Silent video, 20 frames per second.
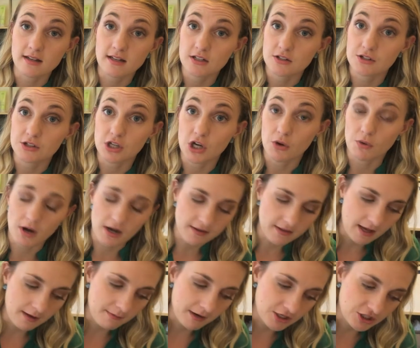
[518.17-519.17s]
needed to go
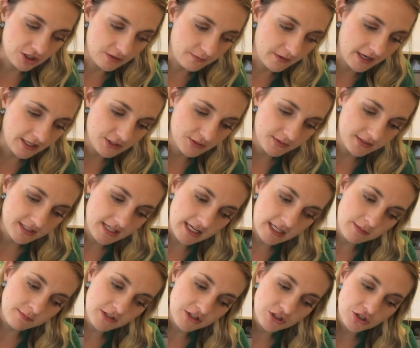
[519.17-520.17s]
on, that my GPS was
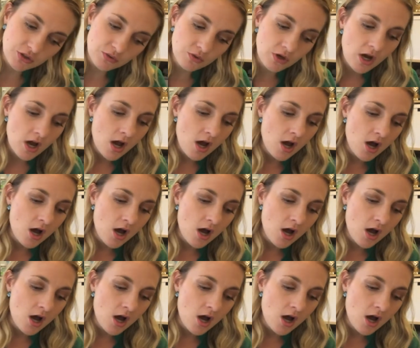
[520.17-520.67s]
taking me to,